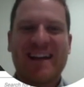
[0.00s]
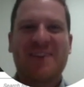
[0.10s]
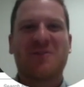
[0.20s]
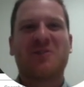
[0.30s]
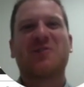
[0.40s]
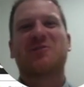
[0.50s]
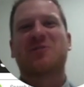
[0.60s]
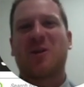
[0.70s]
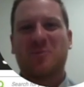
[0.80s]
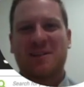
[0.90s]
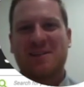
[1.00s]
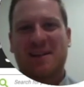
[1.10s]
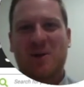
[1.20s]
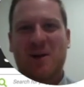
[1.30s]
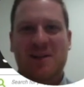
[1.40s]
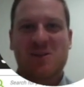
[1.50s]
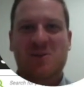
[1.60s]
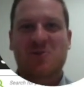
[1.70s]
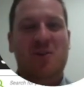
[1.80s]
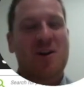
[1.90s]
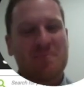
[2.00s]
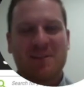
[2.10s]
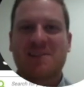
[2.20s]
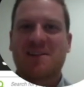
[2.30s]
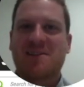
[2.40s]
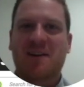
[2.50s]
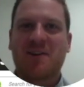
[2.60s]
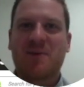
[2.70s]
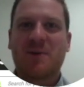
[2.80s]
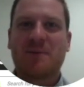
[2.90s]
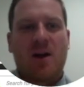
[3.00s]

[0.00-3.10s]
If you're new to the channel, please hit like and subscribe. Let's get stuck into it.